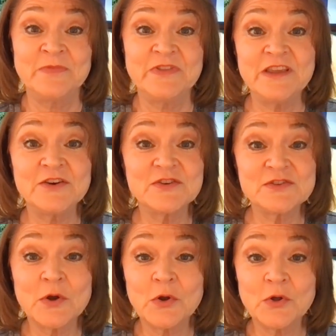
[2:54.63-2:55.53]
Theaters
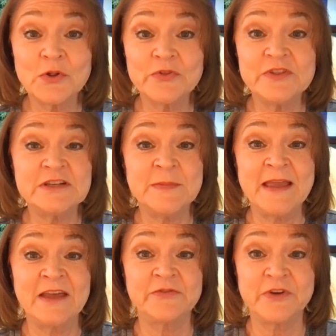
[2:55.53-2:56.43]
hold the
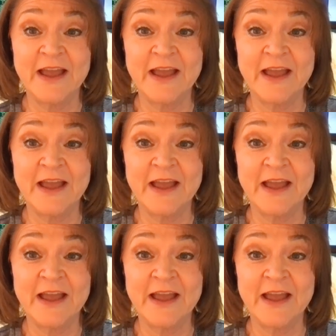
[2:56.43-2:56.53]
demand for